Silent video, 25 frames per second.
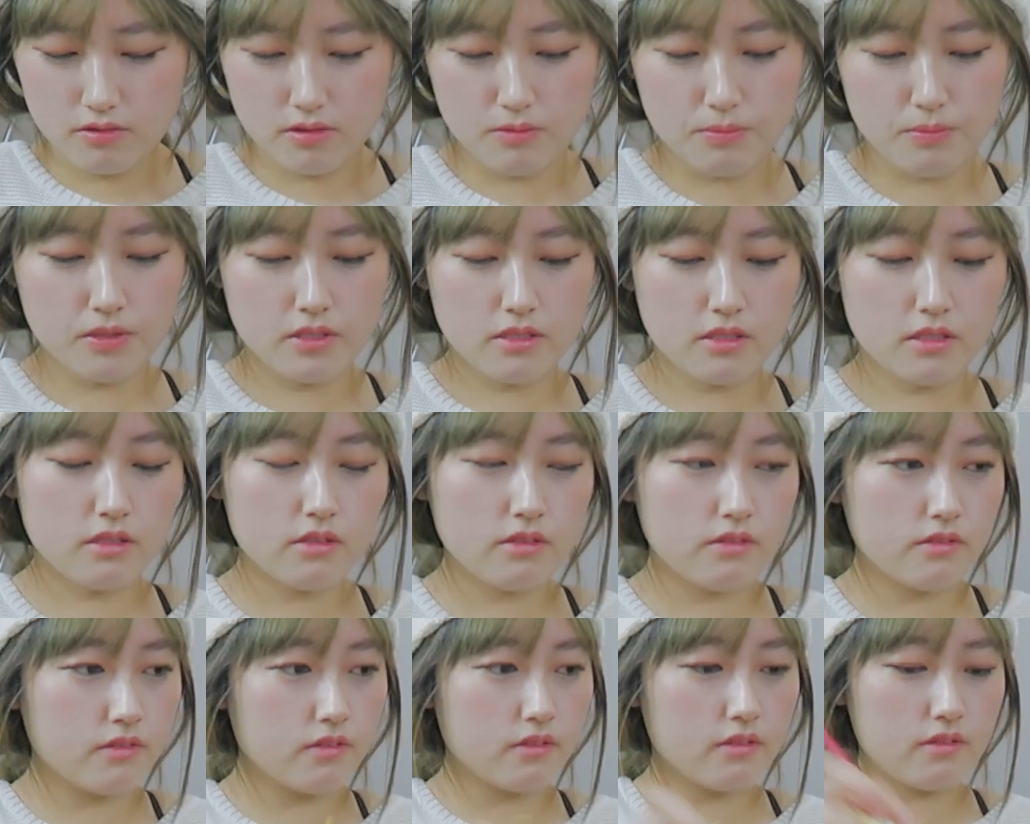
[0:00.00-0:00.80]
wipe it
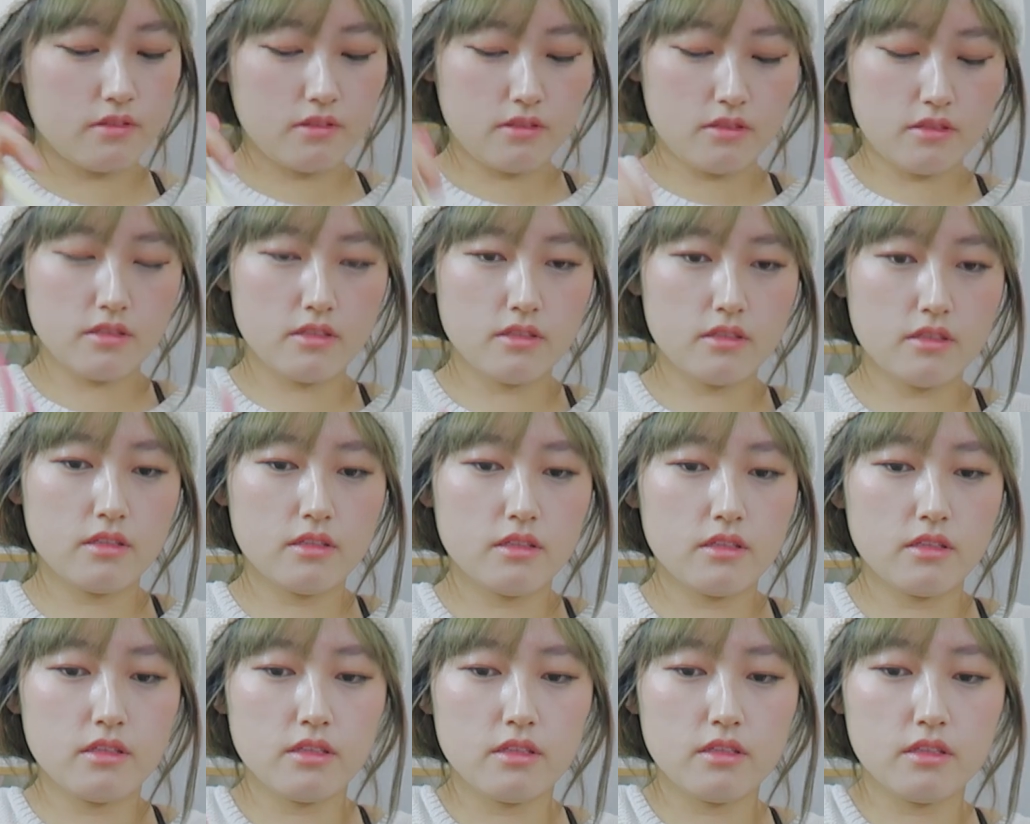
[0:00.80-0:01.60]
off
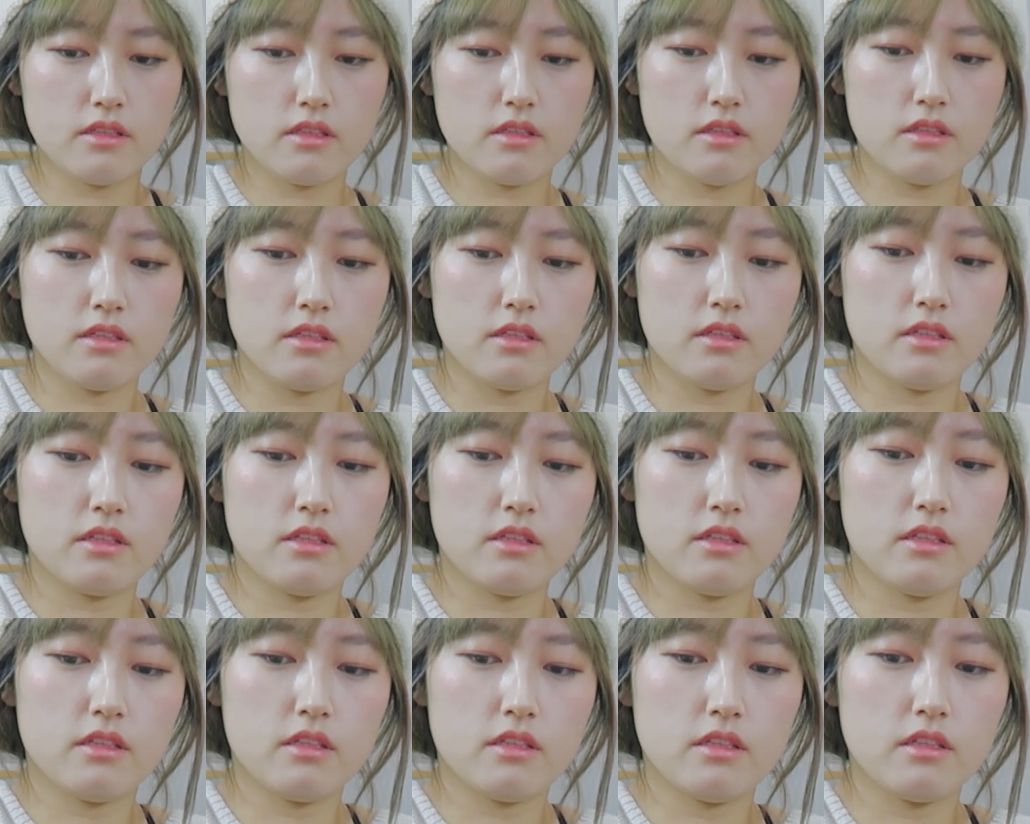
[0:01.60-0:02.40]
and
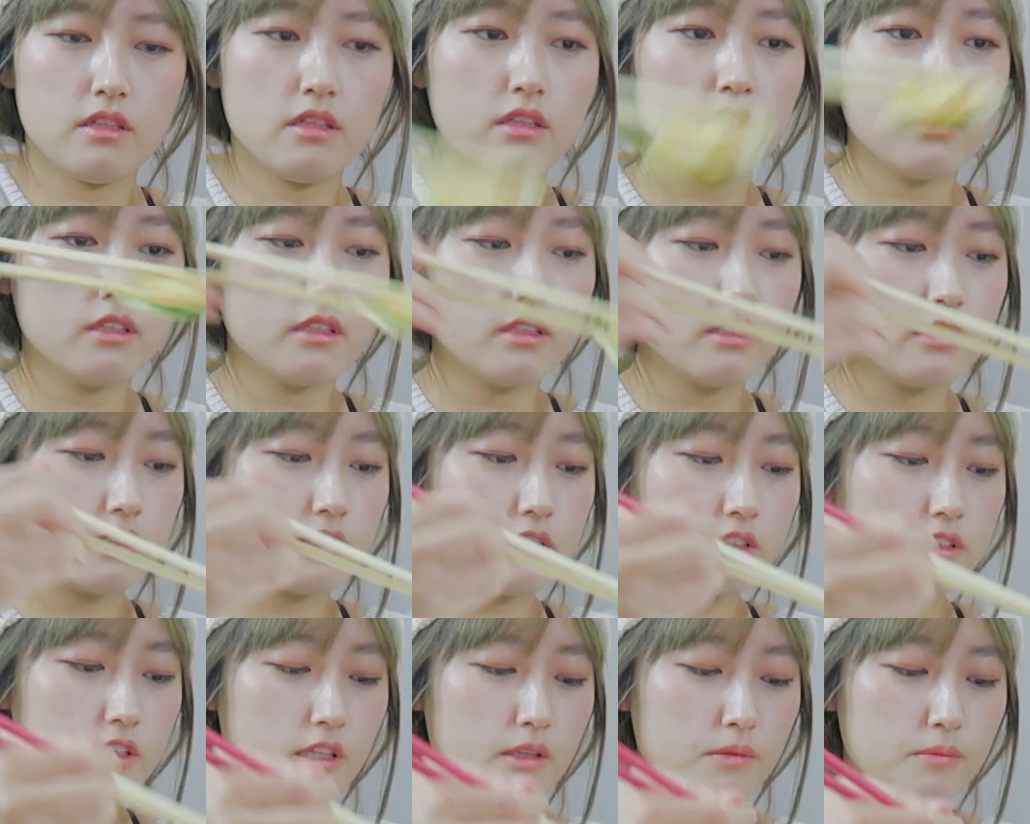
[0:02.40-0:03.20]
then
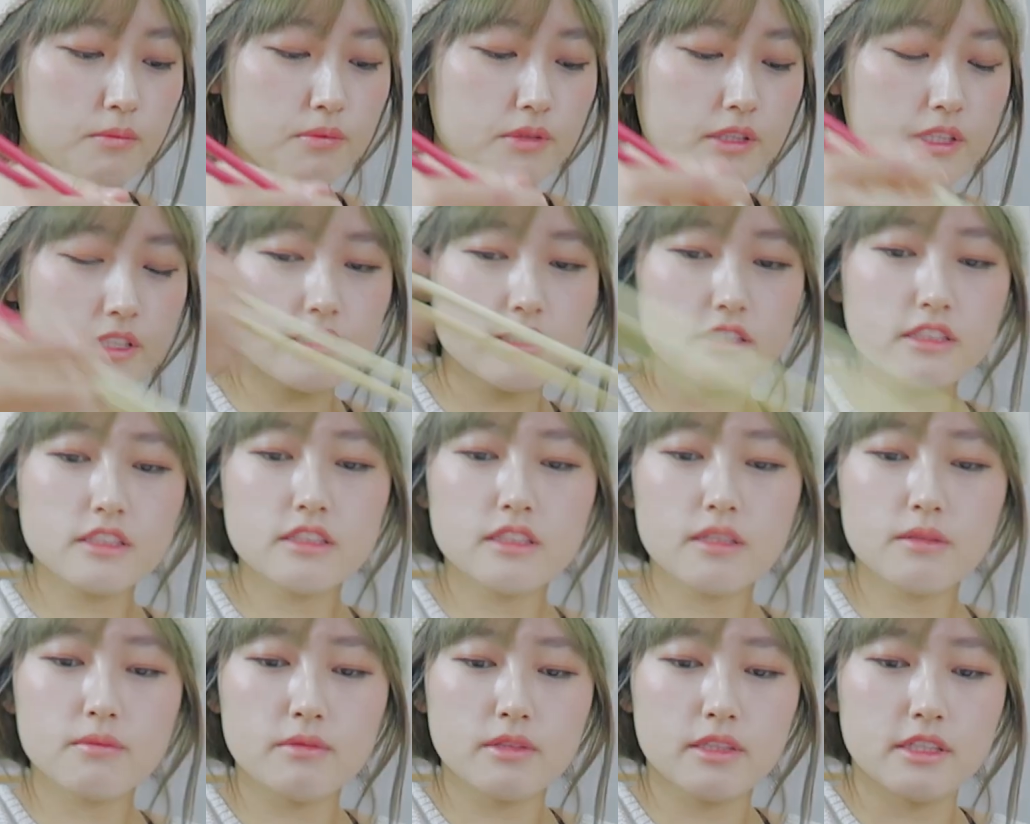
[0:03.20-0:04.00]
start
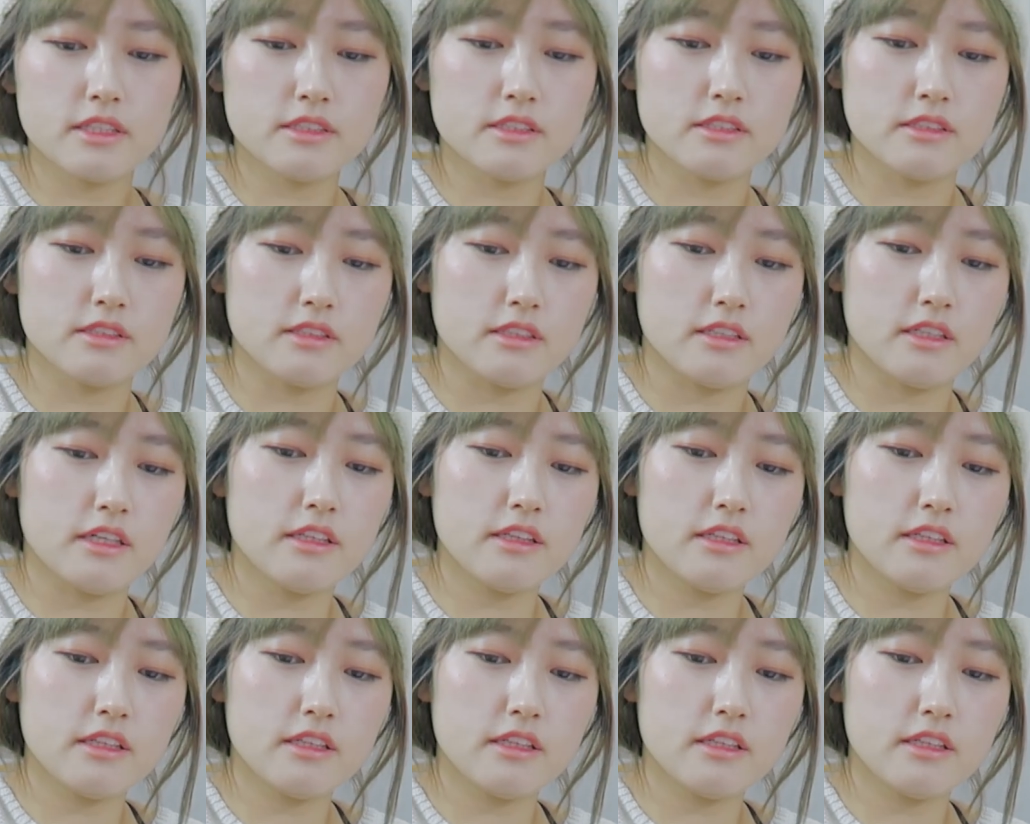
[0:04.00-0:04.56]
placing them nicely.